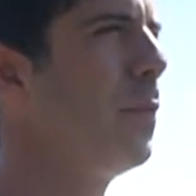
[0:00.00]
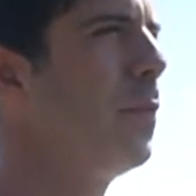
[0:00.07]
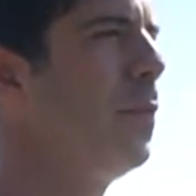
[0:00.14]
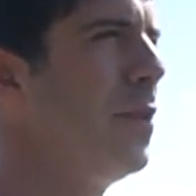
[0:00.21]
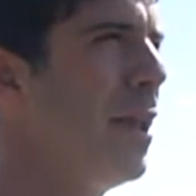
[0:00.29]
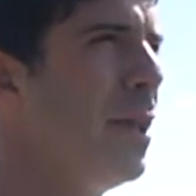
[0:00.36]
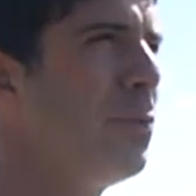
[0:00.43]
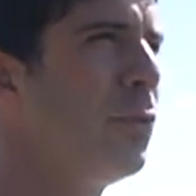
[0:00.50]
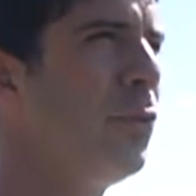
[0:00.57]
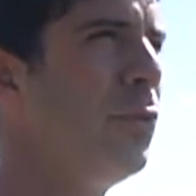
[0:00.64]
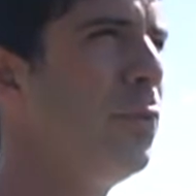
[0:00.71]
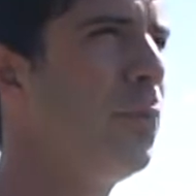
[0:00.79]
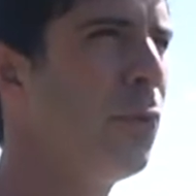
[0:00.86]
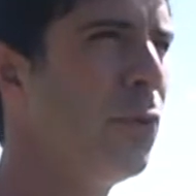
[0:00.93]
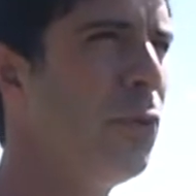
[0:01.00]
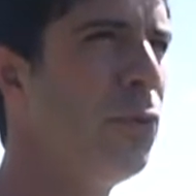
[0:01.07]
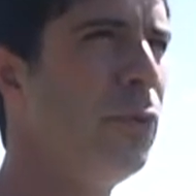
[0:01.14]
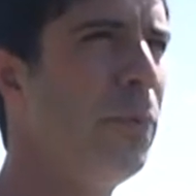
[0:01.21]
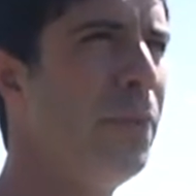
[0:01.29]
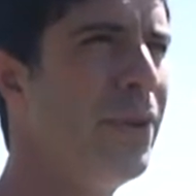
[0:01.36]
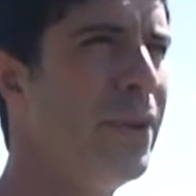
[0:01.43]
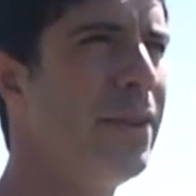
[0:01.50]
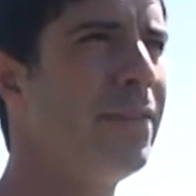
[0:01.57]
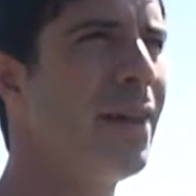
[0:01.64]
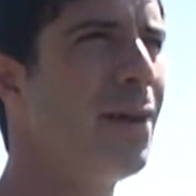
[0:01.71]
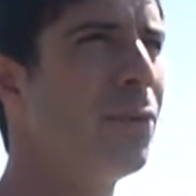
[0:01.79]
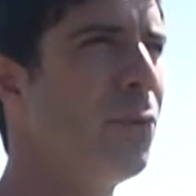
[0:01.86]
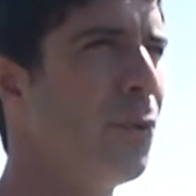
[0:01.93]
be able to produce pigs
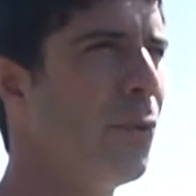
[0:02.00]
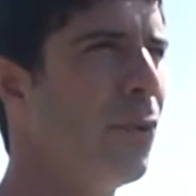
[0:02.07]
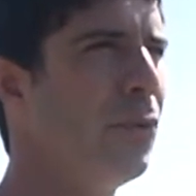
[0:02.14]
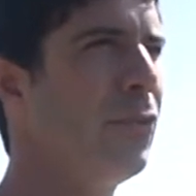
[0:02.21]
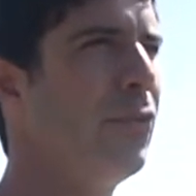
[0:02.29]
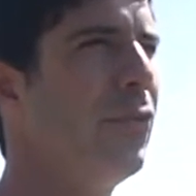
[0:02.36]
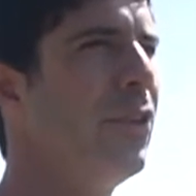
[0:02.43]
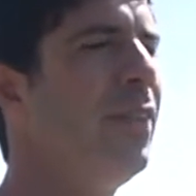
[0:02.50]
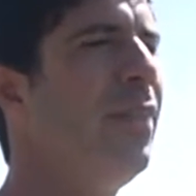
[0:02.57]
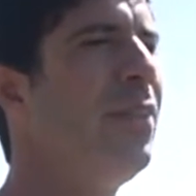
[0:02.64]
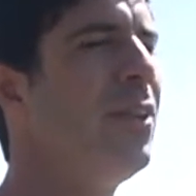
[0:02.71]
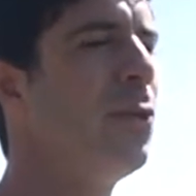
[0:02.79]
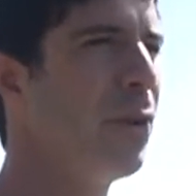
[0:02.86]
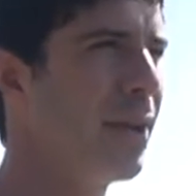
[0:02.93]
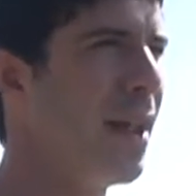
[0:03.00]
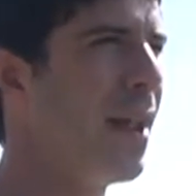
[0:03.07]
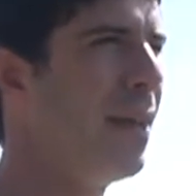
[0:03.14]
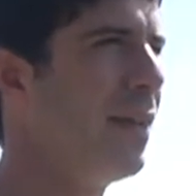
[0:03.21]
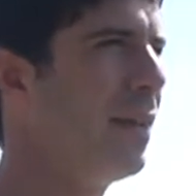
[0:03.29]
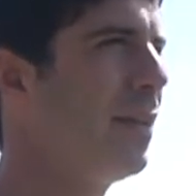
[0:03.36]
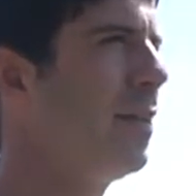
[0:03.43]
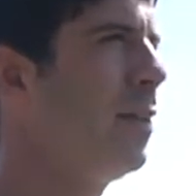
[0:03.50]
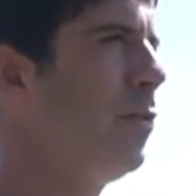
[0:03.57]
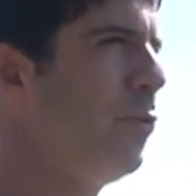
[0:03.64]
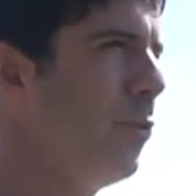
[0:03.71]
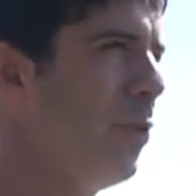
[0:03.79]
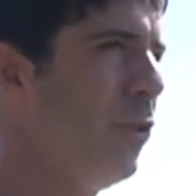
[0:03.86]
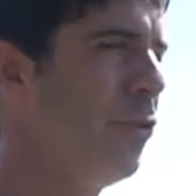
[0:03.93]
outdoors in the organic
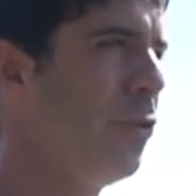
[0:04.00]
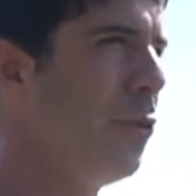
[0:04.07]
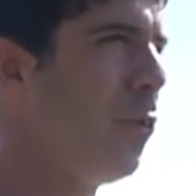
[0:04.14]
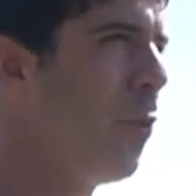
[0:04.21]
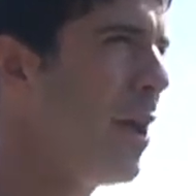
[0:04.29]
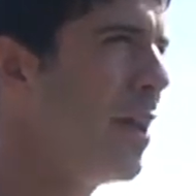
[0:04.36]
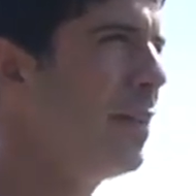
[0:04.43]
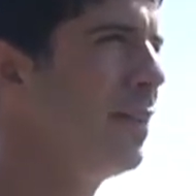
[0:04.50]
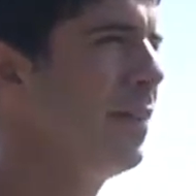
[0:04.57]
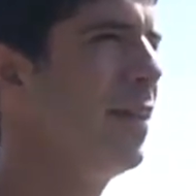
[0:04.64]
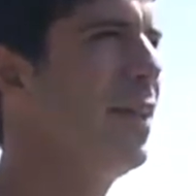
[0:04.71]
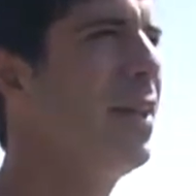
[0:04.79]
and traditional ways